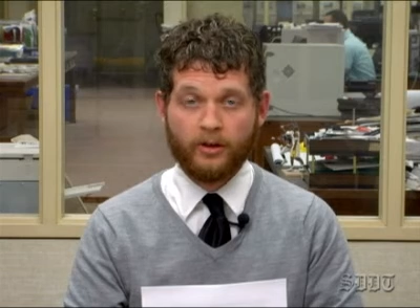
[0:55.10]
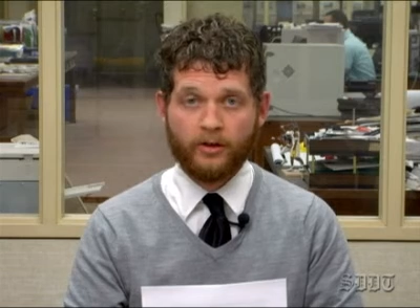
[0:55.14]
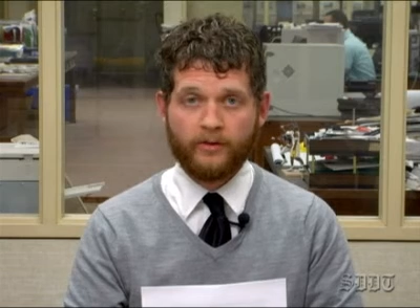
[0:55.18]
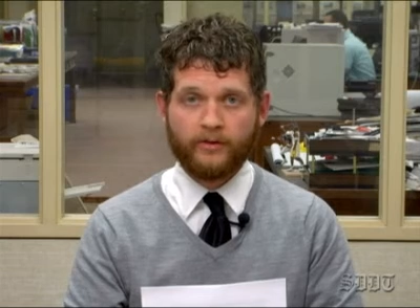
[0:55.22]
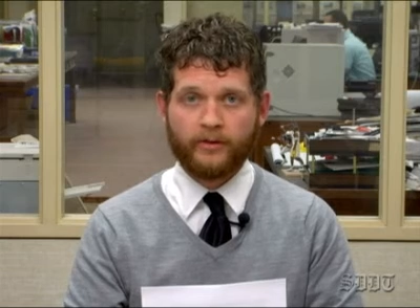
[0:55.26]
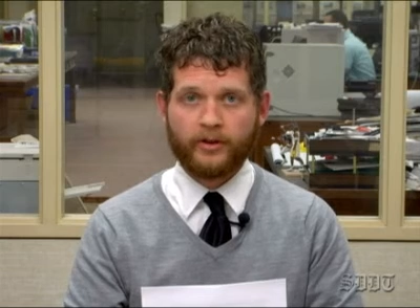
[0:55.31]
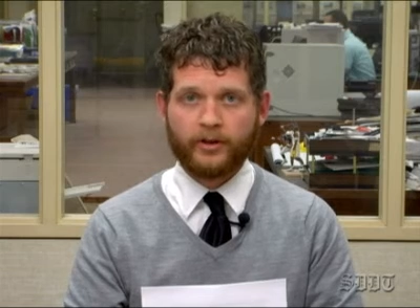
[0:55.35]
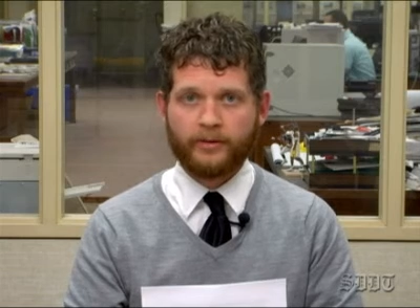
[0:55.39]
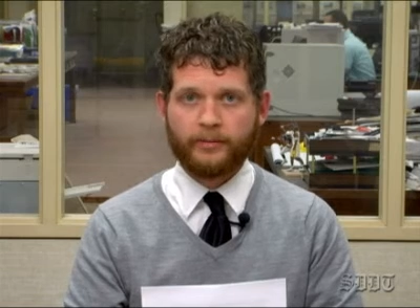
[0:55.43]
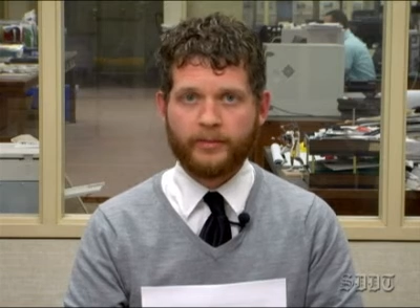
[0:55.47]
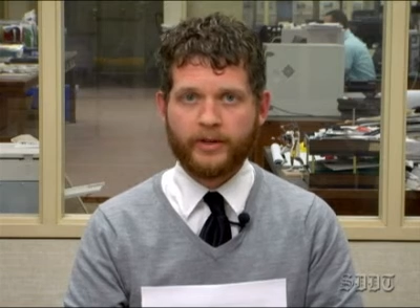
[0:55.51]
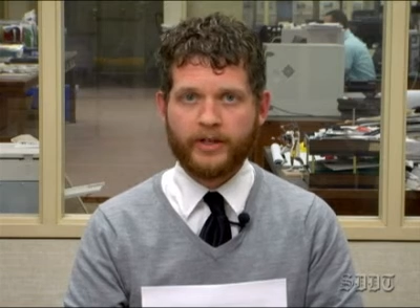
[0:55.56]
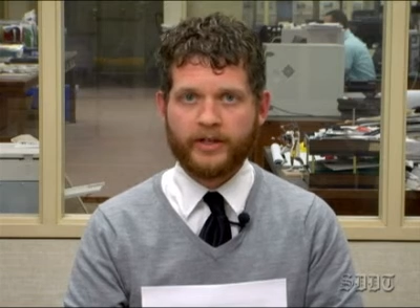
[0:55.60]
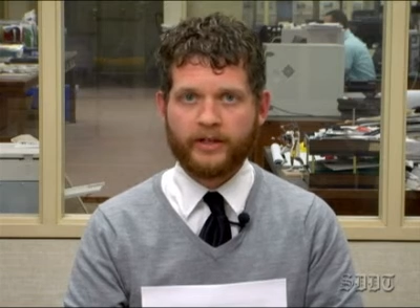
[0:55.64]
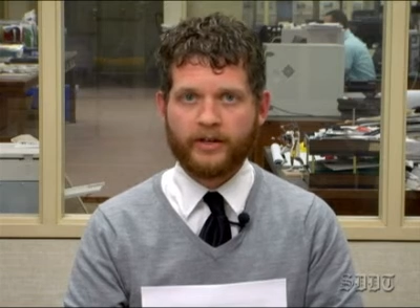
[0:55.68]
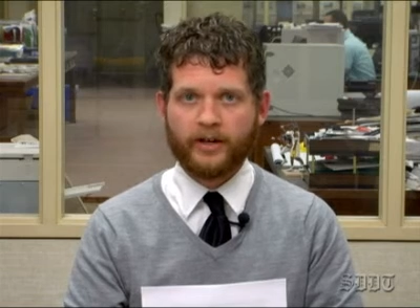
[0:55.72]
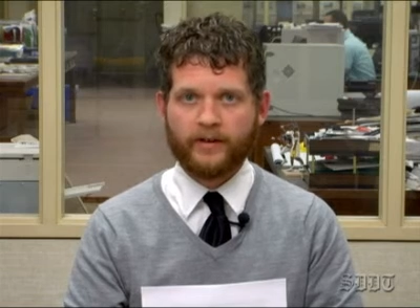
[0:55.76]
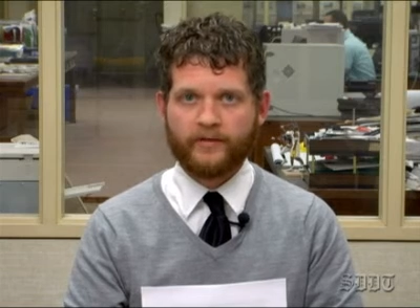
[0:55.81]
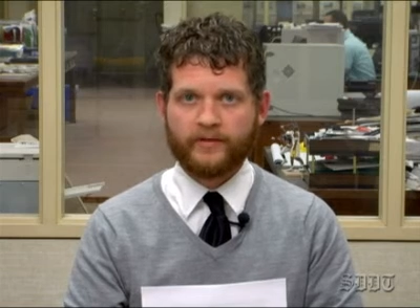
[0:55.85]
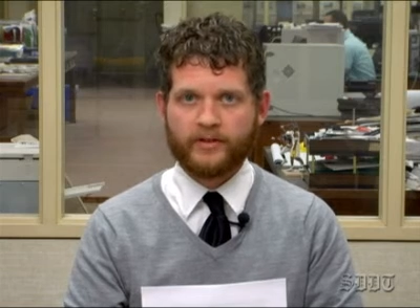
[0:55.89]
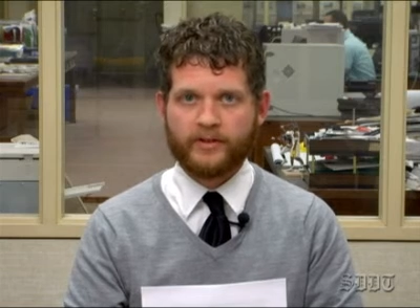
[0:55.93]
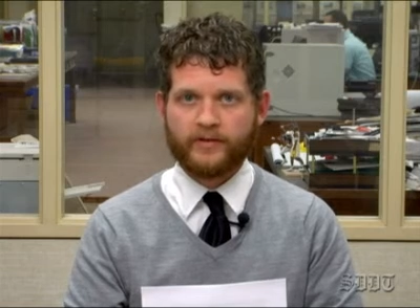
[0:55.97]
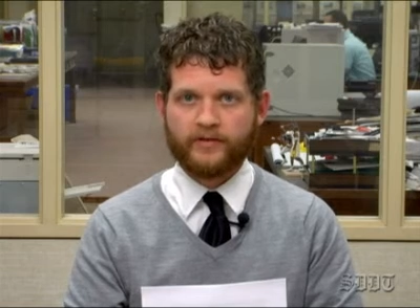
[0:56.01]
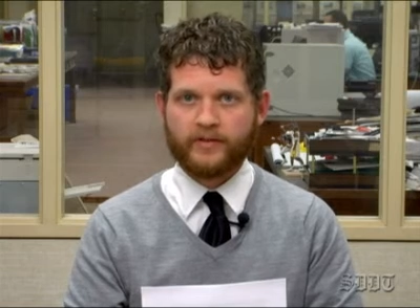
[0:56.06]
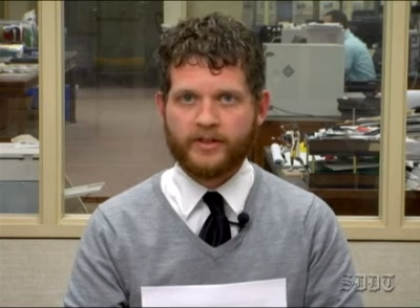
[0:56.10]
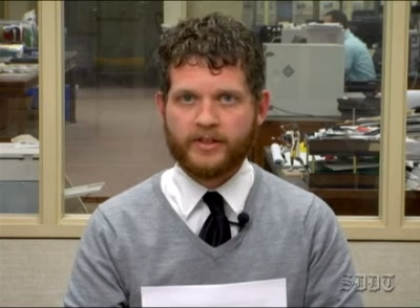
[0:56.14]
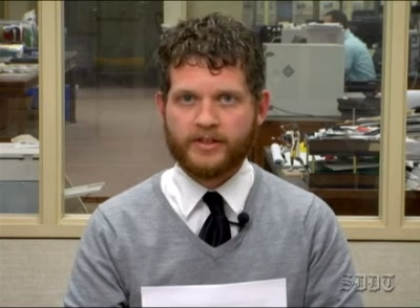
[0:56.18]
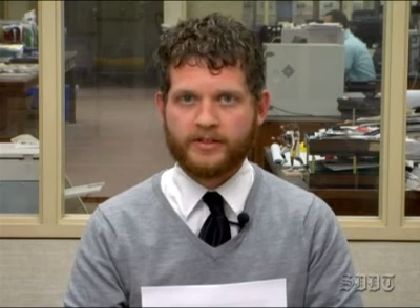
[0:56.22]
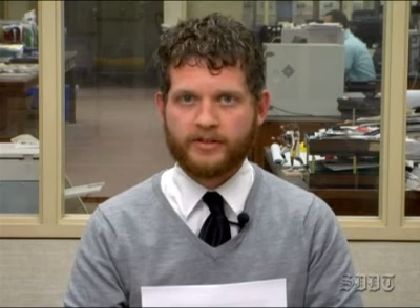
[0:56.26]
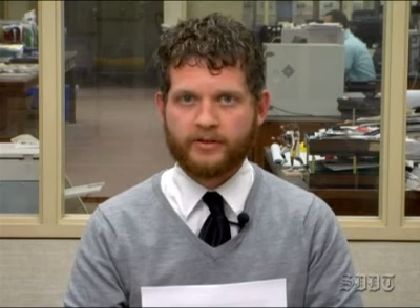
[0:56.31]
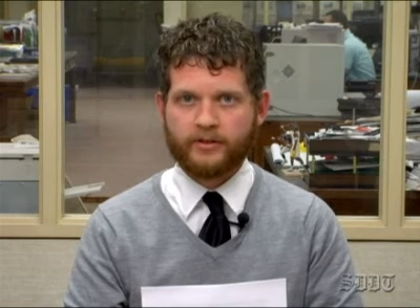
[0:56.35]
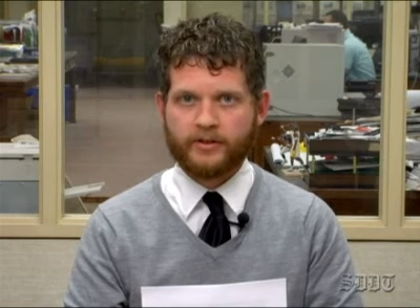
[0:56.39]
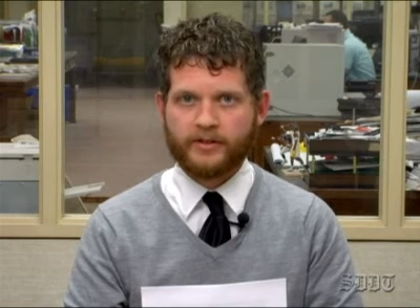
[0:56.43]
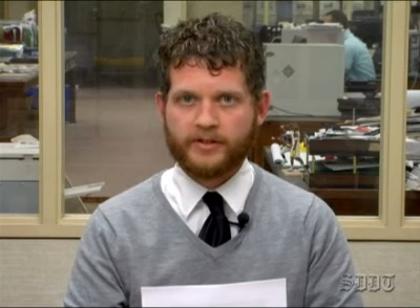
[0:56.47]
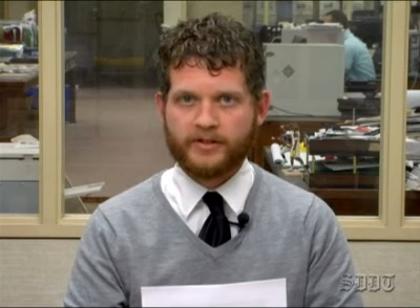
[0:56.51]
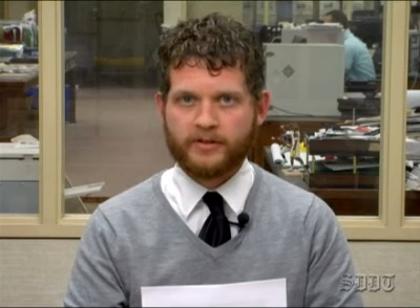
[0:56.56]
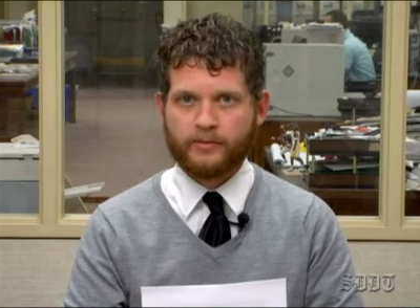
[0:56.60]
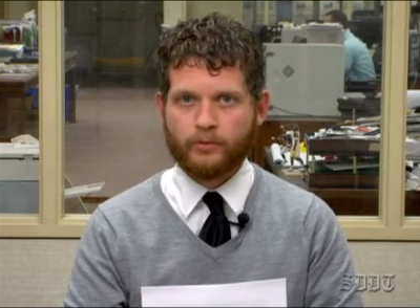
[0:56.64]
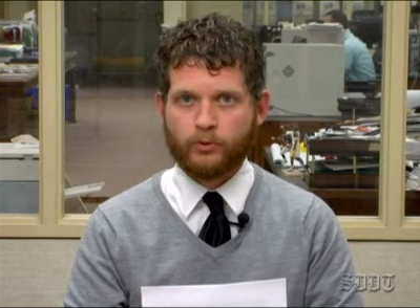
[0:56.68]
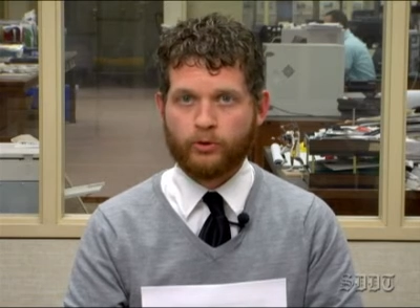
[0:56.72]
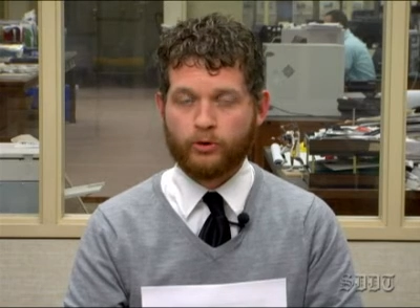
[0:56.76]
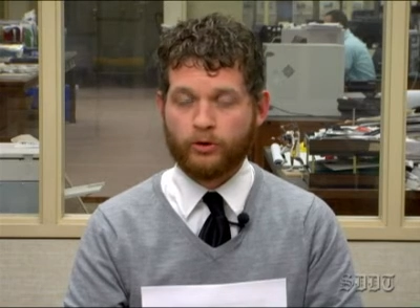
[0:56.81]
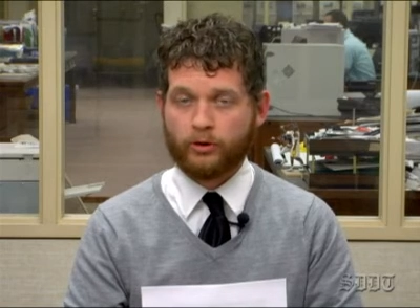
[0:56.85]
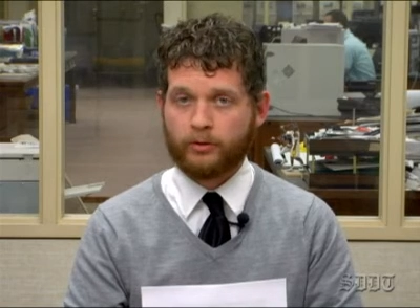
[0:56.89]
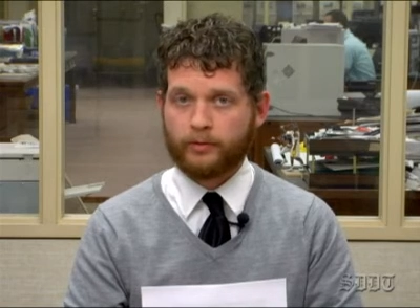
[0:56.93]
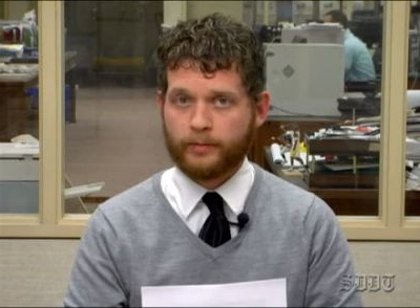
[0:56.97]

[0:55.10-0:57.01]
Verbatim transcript: For complete coverage of these stories and more,